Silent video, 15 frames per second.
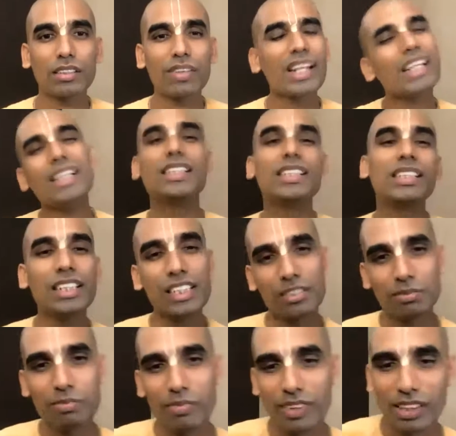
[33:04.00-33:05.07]
very
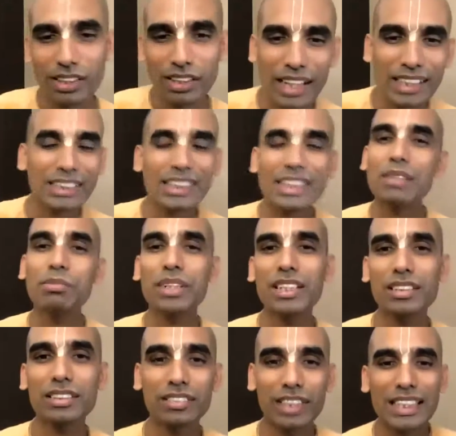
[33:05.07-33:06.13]
easily.
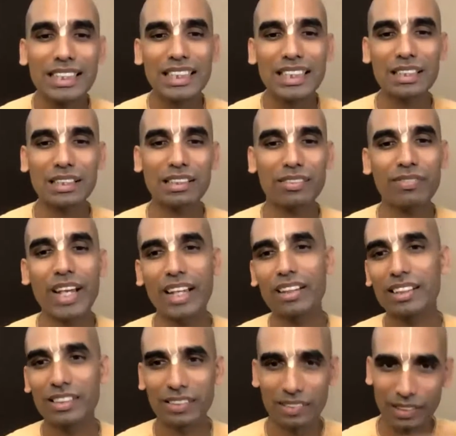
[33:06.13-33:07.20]
Extremely easy way.
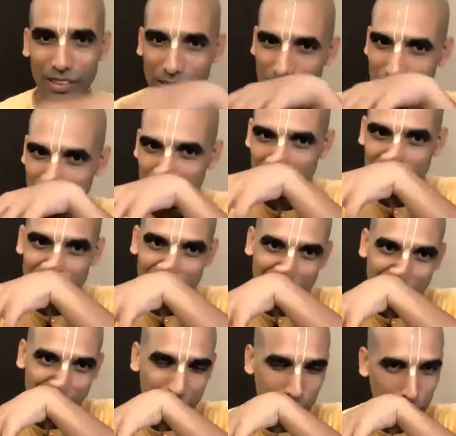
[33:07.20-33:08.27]
Okay.
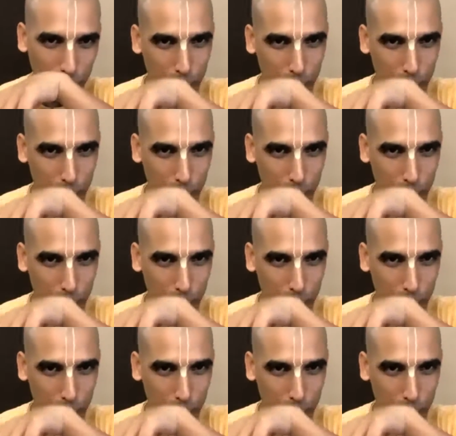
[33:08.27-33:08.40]
So